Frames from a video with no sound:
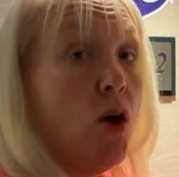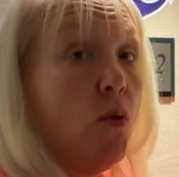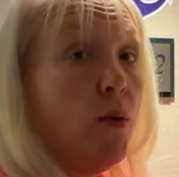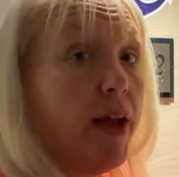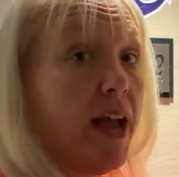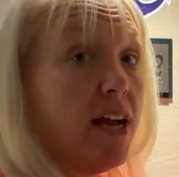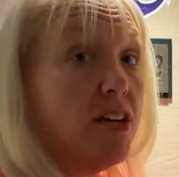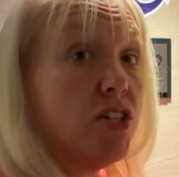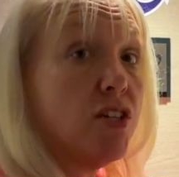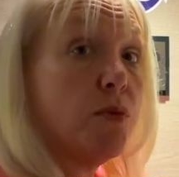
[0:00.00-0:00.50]

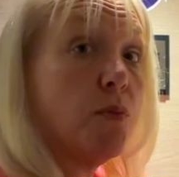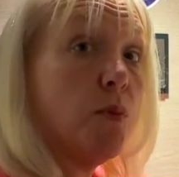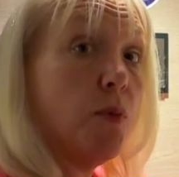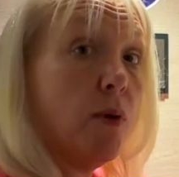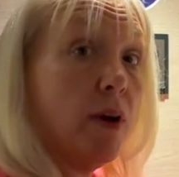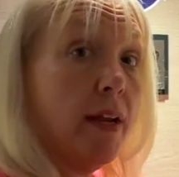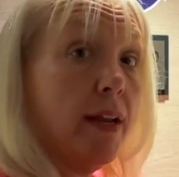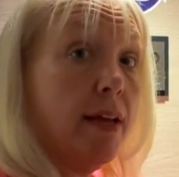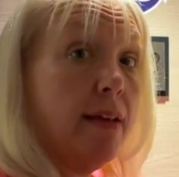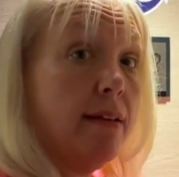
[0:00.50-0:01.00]
We actually
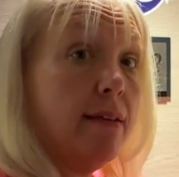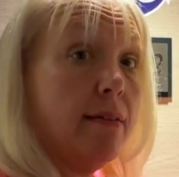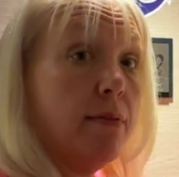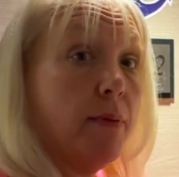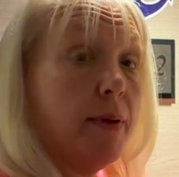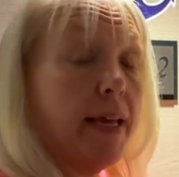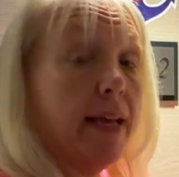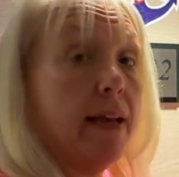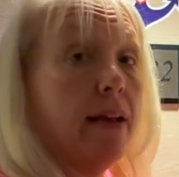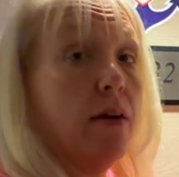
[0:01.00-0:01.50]
won it.
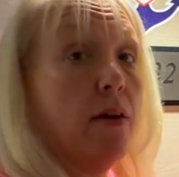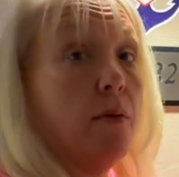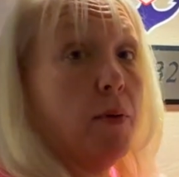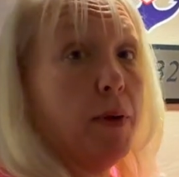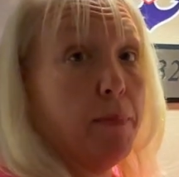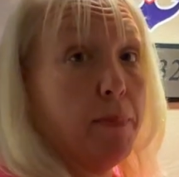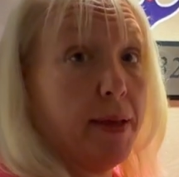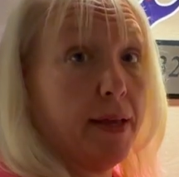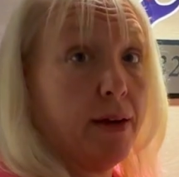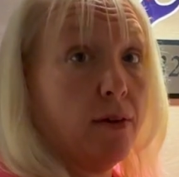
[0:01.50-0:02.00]
We
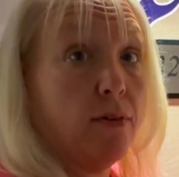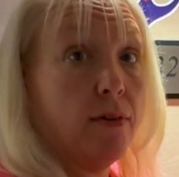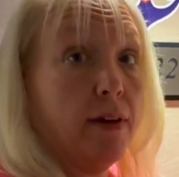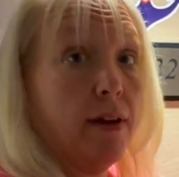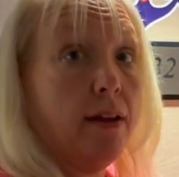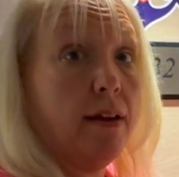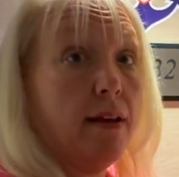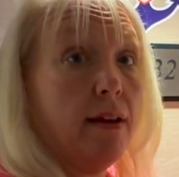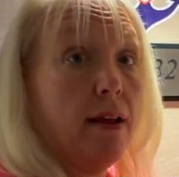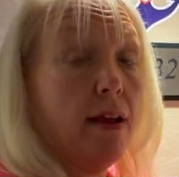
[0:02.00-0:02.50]
bid on
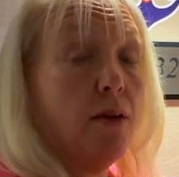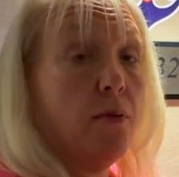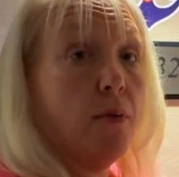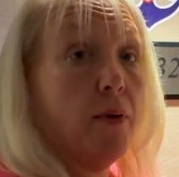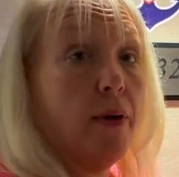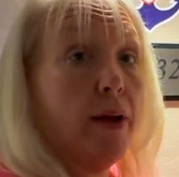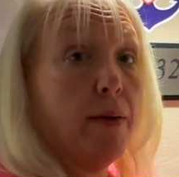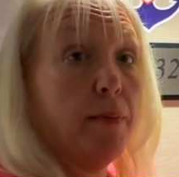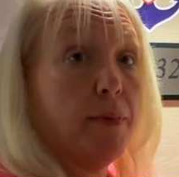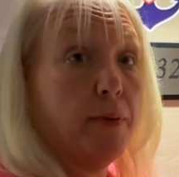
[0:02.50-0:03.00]
it and
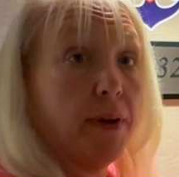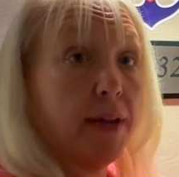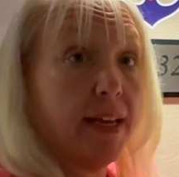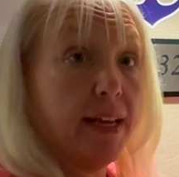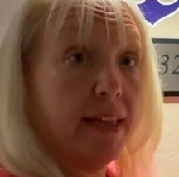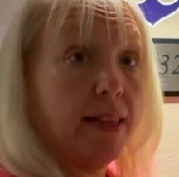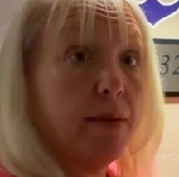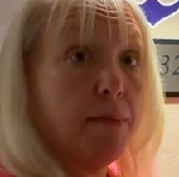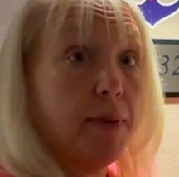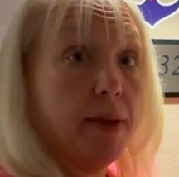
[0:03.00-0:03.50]
we're able to
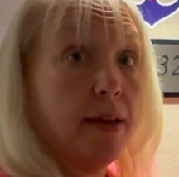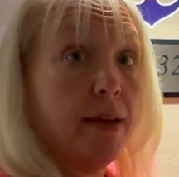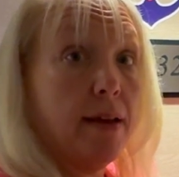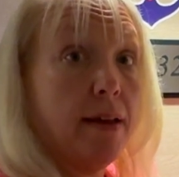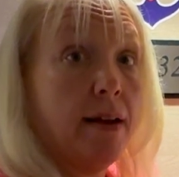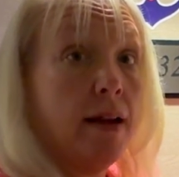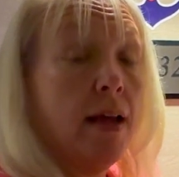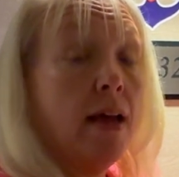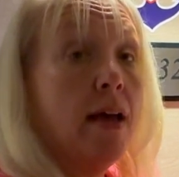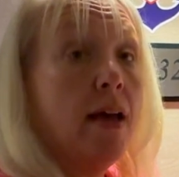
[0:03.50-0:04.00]
get the
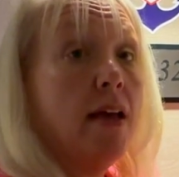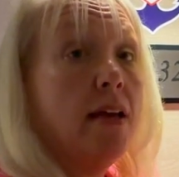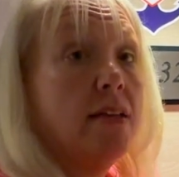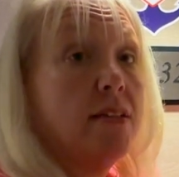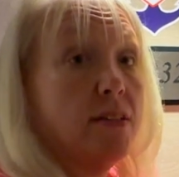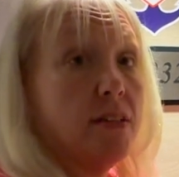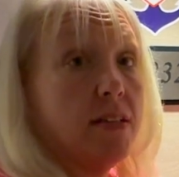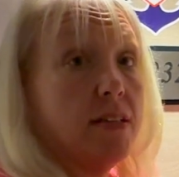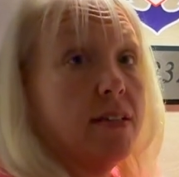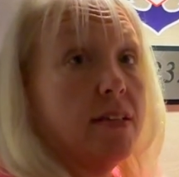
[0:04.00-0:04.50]
bid.
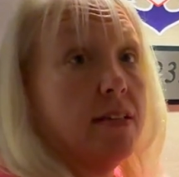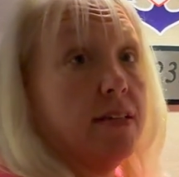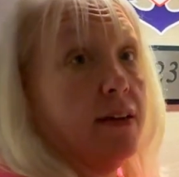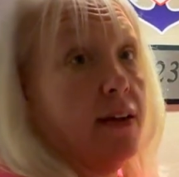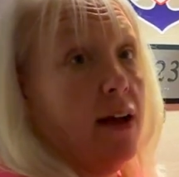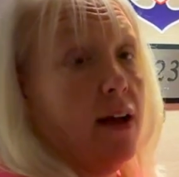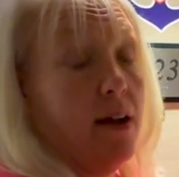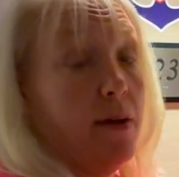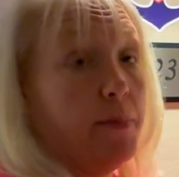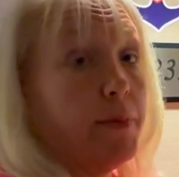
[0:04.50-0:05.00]
So this is an
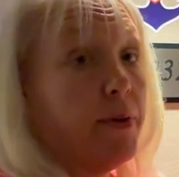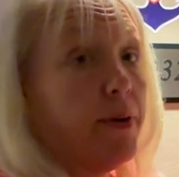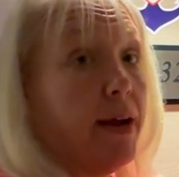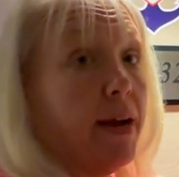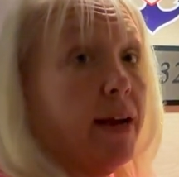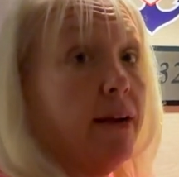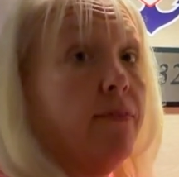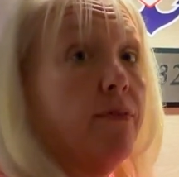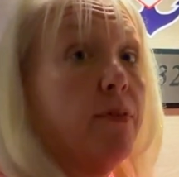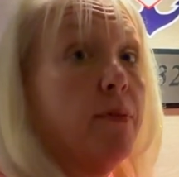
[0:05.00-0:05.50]

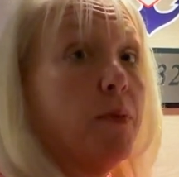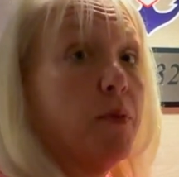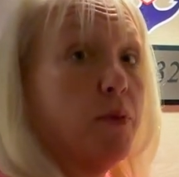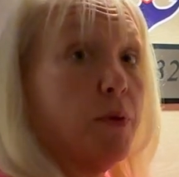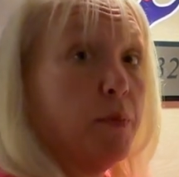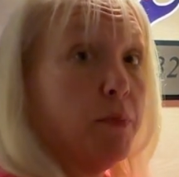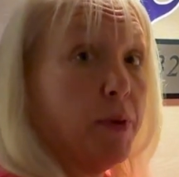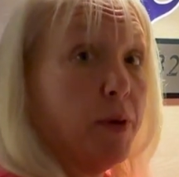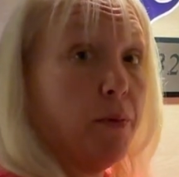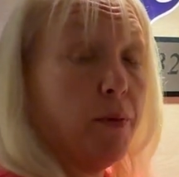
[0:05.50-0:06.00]
upgrade from the
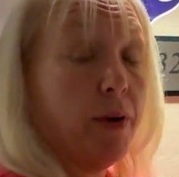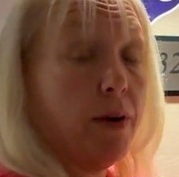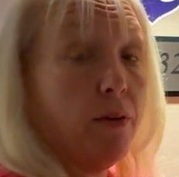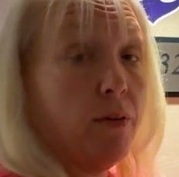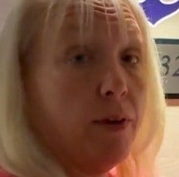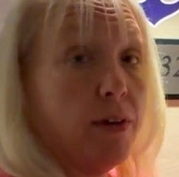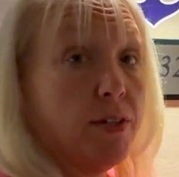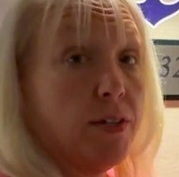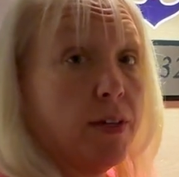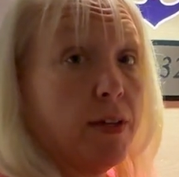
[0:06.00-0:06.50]
room that we
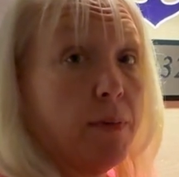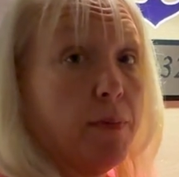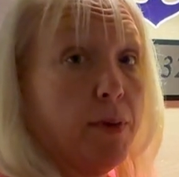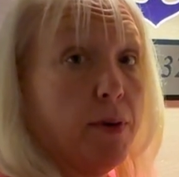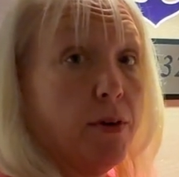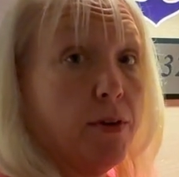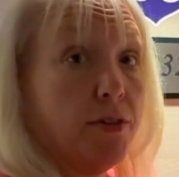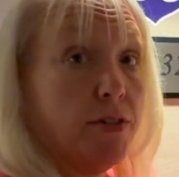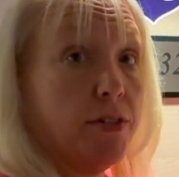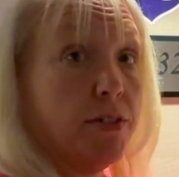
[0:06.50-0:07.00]
originally
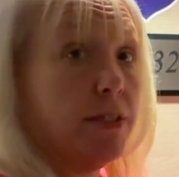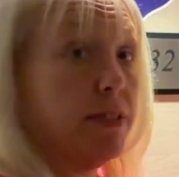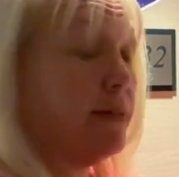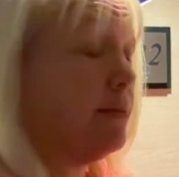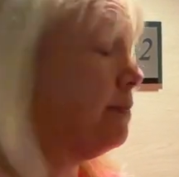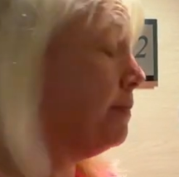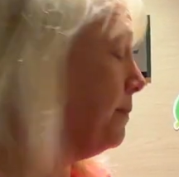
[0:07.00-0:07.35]
purchased.